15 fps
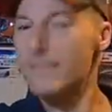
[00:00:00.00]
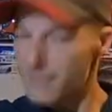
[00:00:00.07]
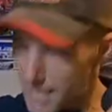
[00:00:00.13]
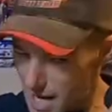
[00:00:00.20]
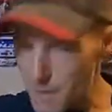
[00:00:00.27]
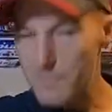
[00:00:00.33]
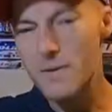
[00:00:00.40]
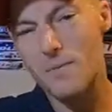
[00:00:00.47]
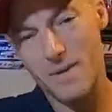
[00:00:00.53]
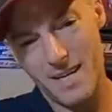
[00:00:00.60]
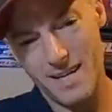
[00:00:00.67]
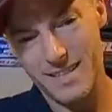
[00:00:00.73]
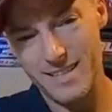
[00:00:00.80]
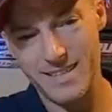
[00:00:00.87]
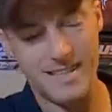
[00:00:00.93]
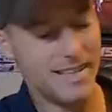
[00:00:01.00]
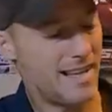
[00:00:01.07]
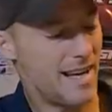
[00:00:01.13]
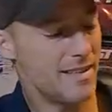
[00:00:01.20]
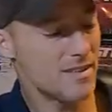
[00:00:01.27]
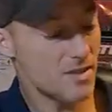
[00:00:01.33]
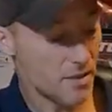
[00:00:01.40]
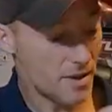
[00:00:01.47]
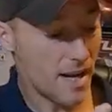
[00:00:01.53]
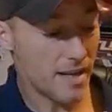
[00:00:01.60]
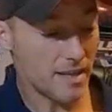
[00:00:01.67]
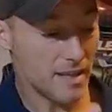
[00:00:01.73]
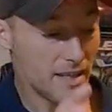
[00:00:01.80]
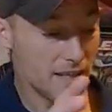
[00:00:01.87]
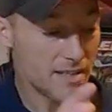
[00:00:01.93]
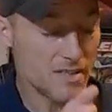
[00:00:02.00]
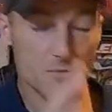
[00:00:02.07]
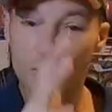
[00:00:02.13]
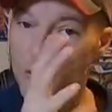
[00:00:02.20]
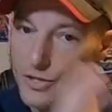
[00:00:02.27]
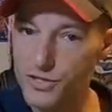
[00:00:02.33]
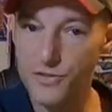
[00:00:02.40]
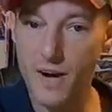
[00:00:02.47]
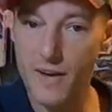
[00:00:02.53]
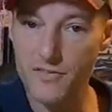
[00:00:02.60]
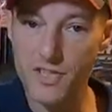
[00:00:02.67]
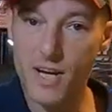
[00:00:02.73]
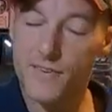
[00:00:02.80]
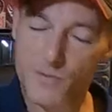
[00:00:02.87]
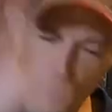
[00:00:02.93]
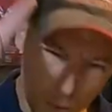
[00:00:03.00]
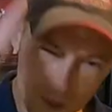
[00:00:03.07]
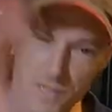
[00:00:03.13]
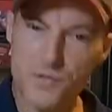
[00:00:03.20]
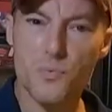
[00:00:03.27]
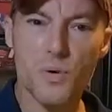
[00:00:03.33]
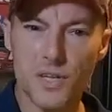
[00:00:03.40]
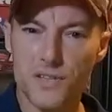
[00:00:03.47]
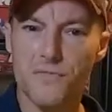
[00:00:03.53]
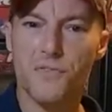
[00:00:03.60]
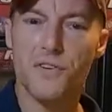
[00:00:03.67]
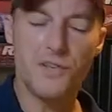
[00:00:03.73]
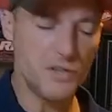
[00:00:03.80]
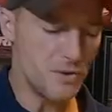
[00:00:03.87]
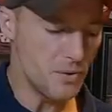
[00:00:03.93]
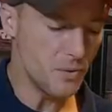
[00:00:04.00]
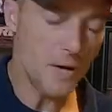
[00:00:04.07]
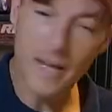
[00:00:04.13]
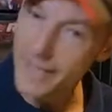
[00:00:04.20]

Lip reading: Tell me what I need to get so that I can get some good drive shafts. What has worked for you?